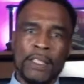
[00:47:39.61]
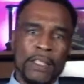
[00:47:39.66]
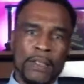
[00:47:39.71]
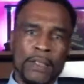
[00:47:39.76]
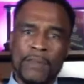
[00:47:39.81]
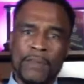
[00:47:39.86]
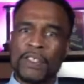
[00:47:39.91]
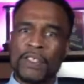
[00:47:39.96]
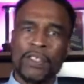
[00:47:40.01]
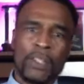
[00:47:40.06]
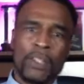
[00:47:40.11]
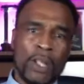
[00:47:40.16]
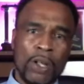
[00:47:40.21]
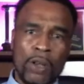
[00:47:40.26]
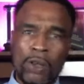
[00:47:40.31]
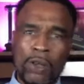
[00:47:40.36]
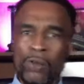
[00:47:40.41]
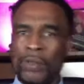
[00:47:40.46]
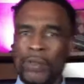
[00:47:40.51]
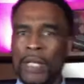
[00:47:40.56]
Give us a
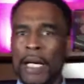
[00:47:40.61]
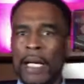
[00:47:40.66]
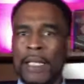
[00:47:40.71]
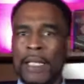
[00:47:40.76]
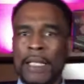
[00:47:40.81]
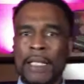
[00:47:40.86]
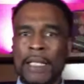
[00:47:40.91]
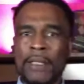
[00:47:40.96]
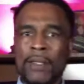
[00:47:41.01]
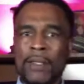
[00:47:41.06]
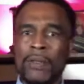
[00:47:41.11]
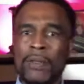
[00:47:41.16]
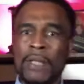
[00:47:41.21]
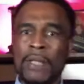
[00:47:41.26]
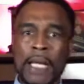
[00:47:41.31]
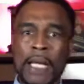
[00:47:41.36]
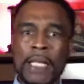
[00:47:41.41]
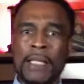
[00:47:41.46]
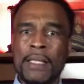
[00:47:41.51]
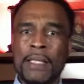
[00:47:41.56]
call,
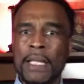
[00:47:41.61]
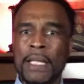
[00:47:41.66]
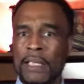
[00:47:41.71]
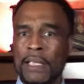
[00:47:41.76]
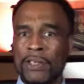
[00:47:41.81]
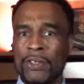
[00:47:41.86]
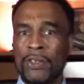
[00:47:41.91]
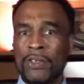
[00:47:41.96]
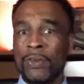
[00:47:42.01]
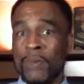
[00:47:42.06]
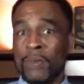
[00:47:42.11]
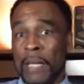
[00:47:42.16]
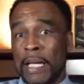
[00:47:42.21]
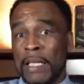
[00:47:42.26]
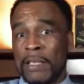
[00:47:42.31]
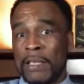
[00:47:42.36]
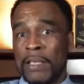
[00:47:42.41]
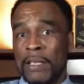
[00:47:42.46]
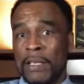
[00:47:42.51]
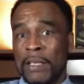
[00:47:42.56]

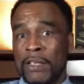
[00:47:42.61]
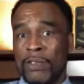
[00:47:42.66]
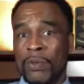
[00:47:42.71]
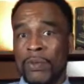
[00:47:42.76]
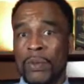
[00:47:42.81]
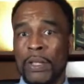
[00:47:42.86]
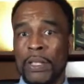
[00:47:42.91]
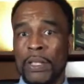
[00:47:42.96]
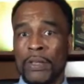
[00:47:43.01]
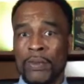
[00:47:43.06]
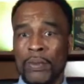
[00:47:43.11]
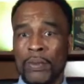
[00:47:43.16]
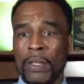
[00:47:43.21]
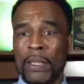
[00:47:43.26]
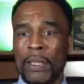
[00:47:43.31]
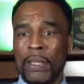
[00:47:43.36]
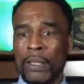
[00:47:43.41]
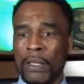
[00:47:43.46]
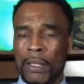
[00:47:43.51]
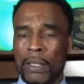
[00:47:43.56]

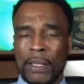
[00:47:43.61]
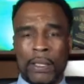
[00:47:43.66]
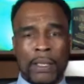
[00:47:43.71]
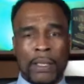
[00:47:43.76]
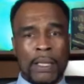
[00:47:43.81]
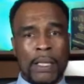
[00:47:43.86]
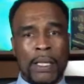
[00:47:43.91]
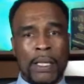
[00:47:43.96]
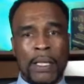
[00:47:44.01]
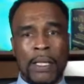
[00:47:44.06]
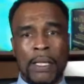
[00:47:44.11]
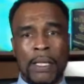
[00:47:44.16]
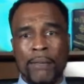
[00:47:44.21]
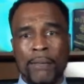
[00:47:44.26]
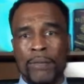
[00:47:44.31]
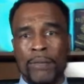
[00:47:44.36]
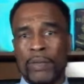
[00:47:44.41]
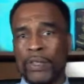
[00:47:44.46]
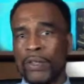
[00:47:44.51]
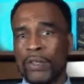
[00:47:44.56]

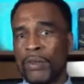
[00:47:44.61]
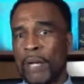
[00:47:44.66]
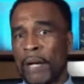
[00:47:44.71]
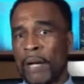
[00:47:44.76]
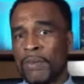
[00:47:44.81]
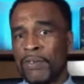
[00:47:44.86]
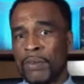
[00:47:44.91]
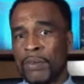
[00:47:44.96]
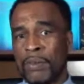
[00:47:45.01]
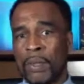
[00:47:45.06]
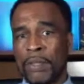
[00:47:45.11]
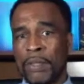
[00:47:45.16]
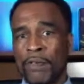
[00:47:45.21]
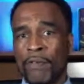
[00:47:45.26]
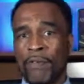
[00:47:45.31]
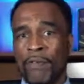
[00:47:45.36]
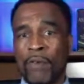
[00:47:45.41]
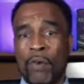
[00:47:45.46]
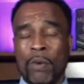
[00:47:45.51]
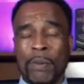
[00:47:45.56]
980-892-1823. We do have some other
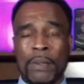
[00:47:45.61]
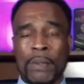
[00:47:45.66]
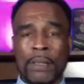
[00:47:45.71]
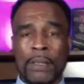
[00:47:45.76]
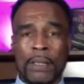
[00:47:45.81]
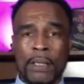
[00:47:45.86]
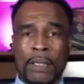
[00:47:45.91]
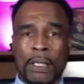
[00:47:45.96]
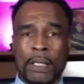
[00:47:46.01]
phone